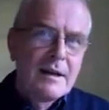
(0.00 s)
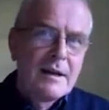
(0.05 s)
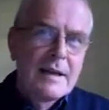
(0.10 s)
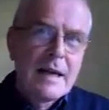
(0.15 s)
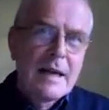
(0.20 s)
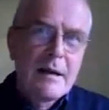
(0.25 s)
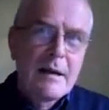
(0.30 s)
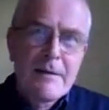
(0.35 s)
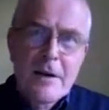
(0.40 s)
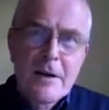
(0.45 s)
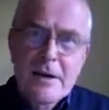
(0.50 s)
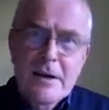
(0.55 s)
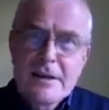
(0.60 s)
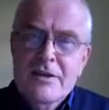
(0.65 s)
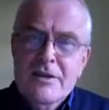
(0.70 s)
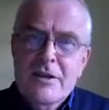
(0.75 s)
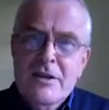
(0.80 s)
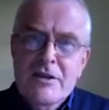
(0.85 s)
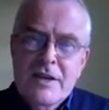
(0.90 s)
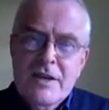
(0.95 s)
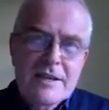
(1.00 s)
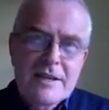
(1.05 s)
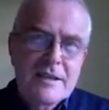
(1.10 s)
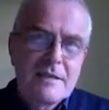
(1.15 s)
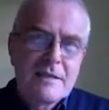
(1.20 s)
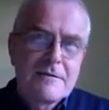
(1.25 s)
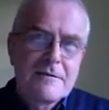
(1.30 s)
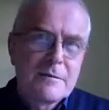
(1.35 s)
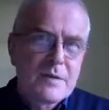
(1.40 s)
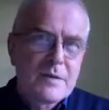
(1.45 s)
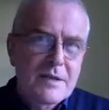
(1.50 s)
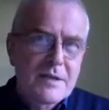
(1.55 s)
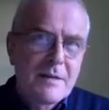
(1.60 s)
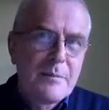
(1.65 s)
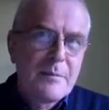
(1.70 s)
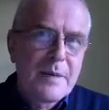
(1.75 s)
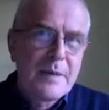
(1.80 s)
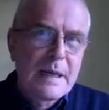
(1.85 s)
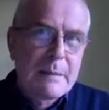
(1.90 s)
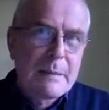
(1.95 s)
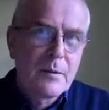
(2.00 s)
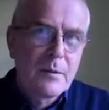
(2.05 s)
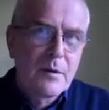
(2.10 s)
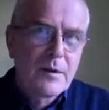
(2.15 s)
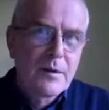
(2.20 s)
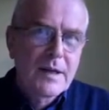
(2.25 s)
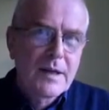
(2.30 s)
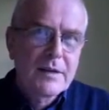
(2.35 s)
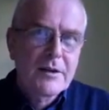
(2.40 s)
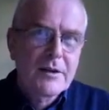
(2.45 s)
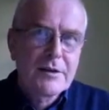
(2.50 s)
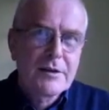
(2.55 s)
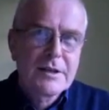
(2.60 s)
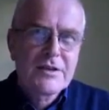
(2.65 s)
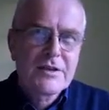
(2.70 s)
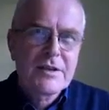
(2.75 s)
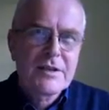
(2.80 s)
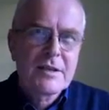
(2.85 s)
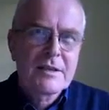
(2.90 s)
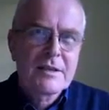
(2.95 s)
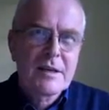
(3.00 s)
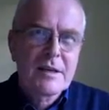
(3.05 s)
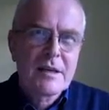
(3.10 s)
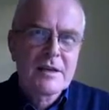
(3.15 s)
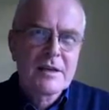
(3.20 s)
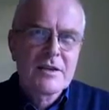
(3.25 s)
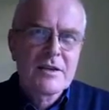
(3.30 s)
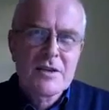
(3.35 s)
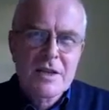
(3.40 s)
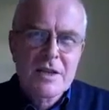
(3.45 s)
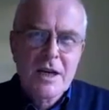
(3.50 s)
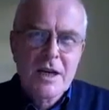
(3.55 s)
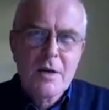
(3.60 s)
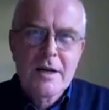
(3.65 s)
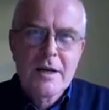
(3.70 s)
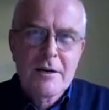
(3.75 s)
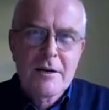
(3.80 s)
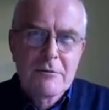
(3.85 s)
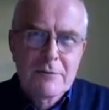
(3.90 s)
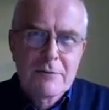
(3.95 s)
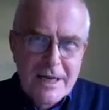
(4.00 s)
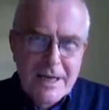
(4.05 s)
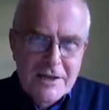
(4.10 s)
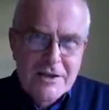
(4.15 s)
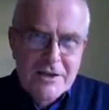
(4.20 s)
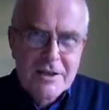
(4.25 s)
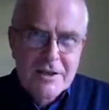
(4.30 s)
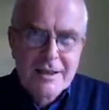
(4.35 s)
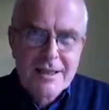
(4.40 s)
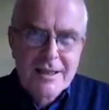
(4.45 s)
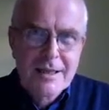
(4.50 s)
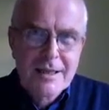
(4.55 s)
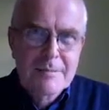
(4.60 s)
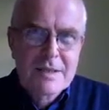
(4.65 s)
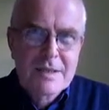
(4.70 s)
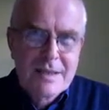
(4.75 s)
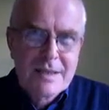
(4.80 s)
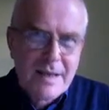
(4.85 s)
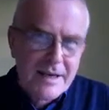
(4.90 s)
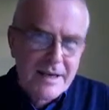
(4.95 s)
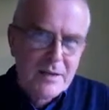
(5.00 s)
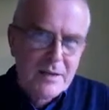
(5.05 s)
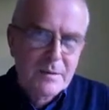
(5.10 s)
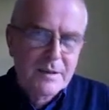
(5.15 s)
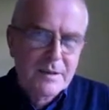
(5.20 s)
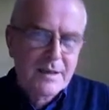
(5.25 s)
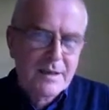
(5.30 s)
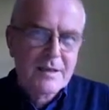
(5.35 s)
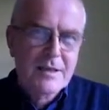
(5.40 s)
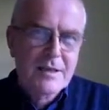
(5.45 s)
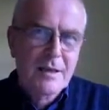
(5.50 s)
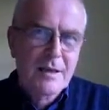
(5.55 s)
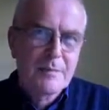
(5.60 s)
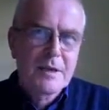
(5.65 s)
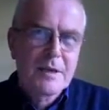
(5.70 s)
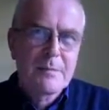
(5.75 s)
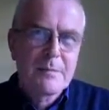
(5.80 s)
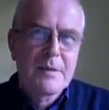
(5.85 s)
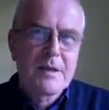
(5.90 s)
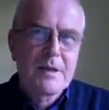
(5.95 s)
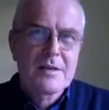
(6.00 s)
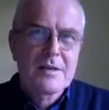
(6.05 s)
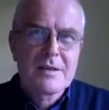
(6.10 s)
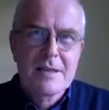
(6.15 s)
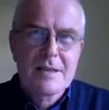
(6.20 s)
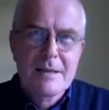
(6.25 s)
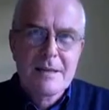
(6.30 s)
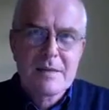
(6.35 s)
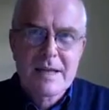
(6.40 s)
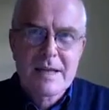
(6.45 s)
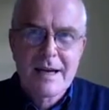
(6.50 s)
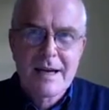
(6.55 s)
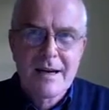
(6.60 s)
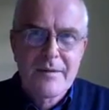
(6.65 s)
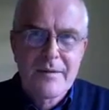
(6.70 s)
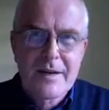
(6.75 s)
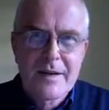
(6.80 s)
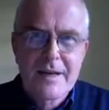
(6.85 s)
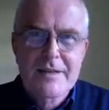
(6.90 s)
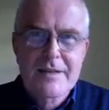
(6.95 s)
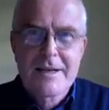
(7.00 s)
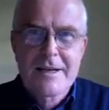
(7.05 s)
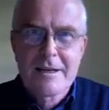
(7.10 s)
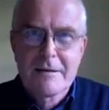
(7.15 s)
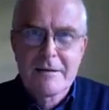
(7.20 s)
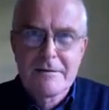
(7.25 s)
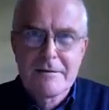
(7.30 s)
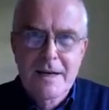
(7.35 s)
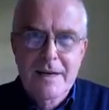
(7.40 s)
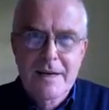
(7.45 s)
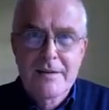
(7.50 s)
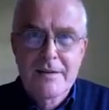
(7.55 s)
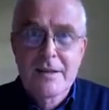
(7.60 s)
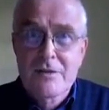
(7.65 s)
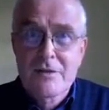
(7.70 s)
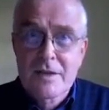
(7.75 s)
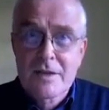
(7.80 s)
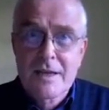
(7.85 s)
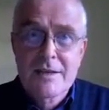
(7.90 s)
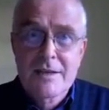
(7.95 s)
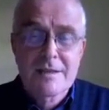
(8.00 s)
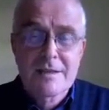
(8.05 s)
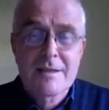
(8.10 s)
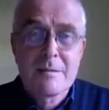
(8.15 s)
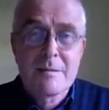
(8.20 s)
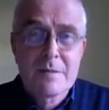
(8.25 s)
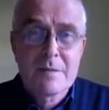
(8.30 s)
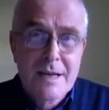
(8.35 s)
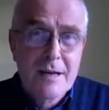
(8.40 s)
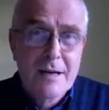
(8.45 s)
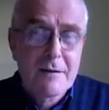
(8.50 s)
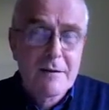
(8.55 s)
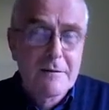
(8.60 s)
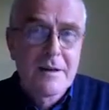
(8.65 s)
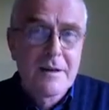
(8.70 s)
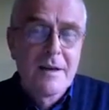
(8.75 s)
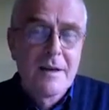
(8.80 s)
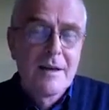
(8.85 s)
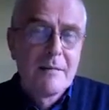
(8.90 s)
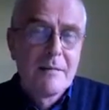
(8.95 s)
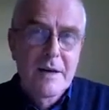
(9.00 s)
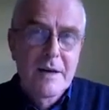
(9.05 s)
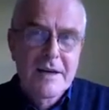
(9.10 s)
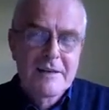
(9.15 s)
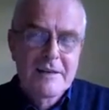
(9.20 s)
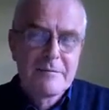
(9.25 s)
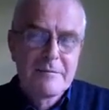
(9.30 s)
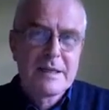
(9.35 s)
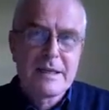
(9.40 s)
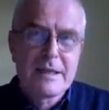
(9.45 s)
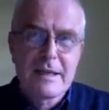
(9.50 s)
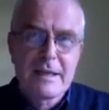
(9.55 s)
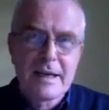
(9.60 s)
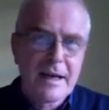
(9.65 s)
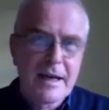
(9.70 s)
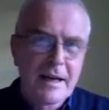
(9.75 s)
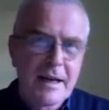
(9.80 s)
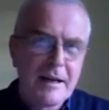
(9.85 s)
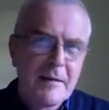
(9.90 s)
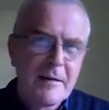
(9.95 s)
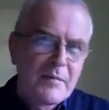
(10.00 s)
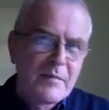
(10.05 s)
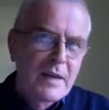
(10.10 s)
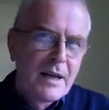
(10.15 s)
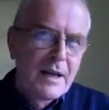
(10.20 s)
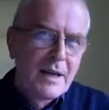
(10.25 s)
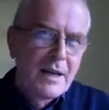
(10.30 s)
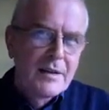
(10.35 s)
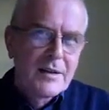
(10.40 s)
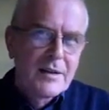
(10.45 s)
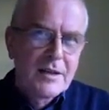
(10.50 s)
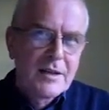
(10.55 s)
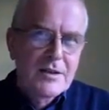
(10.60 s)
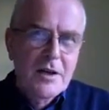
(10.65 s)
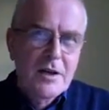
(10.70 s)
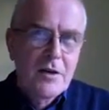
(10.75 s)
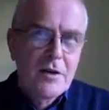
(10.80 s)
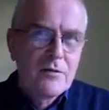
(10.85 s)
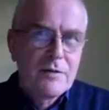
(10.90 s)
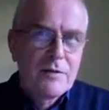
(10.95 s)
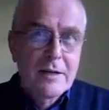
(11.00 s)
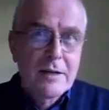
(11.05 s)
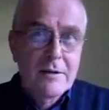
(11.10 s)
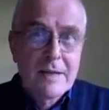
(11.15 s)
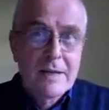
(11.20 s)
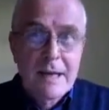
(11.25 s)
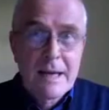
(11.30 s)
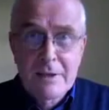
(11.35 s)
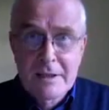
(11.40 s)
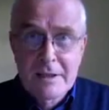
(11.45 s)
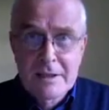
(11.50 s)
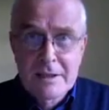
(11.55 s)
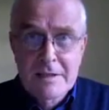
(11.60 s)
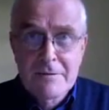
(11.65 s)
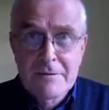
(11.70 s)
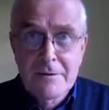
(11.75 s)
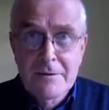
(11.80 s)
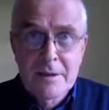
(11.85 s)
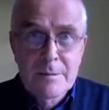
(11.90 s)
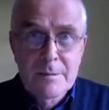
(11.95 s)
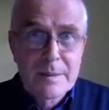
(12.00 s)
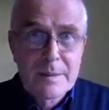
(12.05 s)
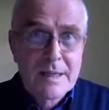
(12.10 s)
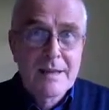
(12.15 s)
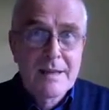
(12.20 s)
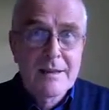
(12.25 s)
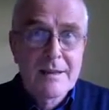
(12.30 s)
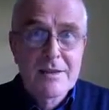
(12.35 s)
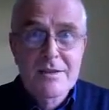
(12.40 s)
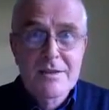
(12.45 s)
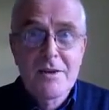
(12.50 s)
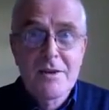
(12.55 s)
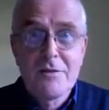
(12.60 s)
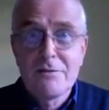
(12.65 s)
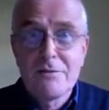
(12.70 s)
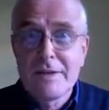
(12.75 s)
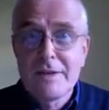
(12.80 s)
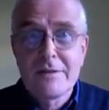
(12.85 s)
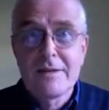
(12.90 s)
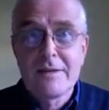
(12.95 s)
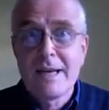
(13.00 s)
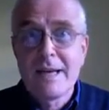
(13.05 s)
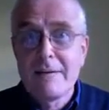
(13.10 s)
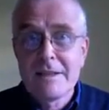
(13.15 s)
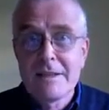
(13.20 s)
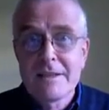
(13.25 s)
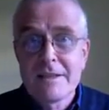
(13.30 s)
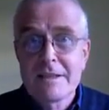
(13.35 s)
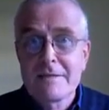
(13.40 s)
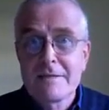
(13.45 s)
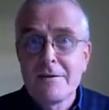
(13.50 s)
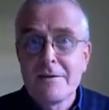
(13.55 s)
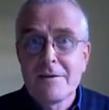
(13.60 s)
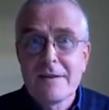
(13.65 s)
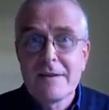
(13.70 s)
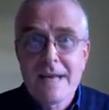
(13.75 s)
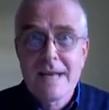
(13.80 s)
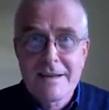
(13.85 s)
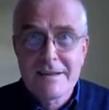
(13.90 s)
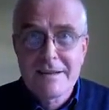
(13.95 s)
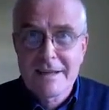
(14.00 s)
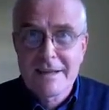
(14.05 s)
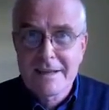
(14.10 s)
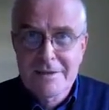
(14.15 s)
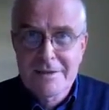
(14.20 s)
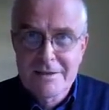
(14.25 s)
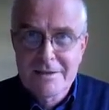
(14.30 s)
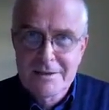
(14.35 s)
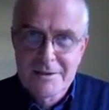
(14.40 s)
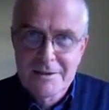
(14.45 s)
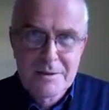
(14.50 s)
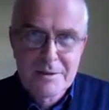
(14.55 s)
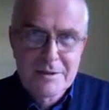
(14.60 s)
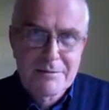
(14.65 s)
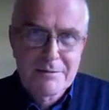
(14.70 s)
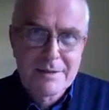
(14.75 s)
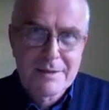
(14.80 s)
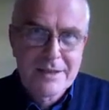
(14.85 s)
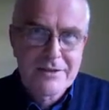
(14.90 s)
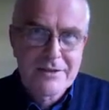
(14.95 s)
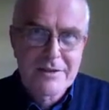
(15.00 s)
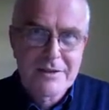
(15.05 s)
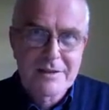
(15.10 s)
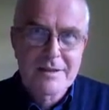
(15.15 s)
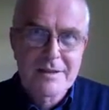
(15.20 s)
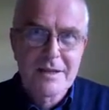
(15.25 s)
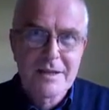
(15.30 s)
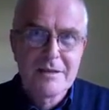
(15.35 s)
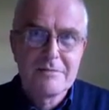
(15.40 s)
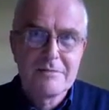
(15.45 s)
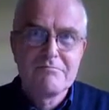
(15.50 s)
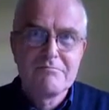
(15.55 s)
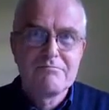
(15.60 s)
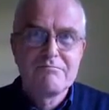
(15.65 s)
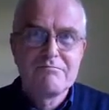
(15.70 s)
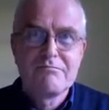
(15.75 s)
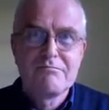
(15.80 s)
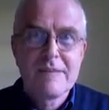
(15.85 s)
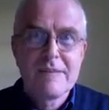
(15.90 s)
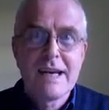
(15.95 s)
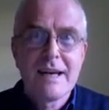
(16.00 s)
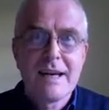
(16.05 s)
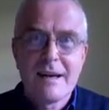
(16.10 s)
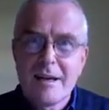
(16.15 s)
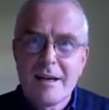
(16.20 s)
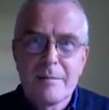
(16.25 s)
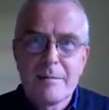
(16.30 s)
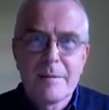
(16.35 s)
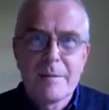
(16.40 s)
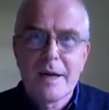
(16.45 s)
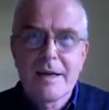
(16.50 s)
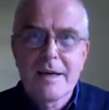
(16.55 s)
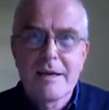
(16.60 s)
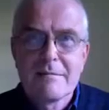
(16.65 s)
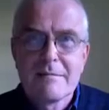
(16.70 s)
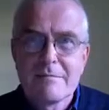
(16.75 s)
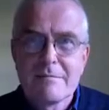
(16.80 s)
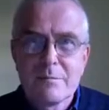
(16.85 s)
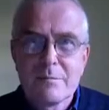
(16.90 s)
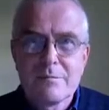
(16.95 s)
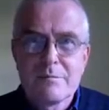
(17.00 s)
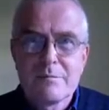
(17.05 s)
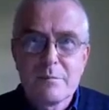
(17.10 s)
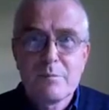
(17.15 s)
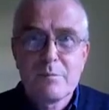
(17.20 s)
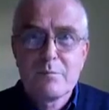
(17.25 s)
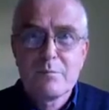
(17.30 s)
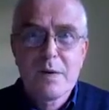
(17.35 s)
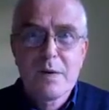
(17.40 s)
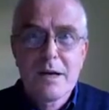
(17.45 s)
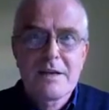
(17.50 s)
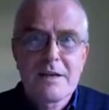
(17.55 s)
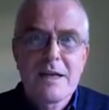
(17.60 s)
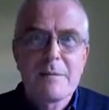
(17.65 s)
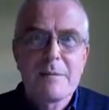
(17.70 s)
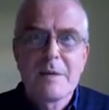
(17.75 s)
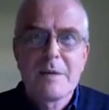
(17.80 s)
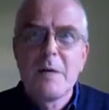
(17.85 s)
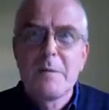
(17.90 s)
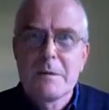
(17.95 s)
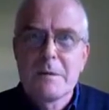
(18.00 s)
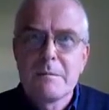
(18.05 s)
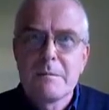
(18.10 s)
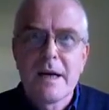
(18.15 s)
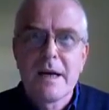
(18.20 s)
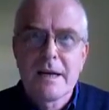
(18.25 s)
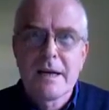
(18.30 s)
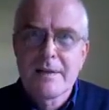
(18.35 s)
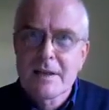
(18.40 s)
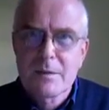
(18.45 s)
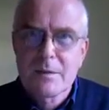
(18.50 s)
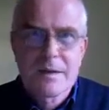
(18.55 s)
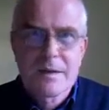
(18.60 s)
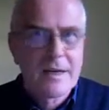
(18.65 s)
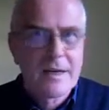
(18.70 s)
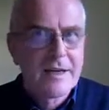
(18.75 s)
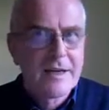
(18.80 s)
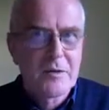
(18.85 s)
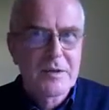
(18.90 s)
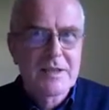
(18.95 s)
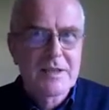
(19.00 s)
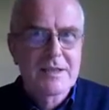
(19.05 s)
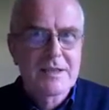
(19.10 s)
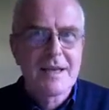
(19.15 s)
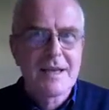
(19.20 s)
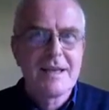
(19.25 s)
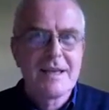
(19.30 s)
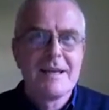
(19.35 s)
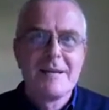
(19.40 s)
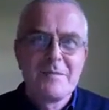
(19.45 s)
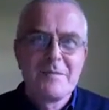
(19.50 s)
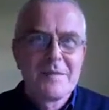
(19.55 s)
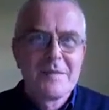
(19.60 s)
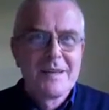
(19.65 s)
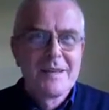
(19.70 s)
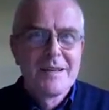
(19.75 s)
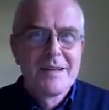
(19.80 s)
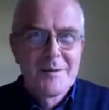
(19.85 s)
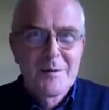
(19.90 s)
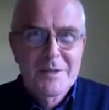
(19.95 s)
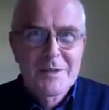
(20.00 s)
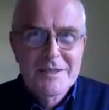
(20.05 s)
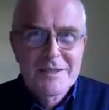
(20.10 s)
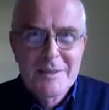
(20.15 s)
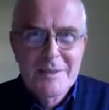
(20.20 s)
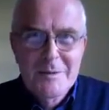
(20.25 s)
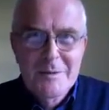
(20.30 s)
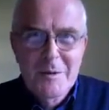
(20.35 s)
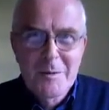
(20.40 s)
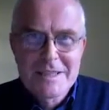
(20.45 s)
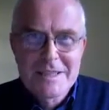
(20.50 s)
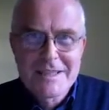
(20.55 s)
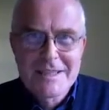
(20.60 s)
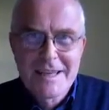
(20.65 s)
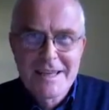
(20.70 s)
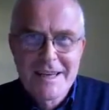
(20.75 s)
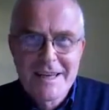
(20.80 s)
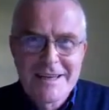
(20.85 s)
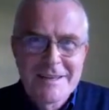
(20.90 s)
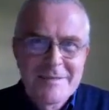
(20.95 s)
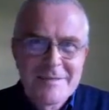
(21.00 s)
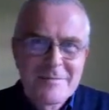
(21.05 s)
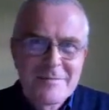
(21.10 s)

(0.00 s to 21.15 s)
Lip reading: Now, I've heard it suggested from some people that Christians are so irrationally obsessed with this subject because deep down they're terrified that Jesus himself might have been gay. There's no real evidence for it, but then there's no real evidence for anything to do with religion. So, yeah, I'll buy it. Well, keep an open mind, that's what I always say. What do you always say?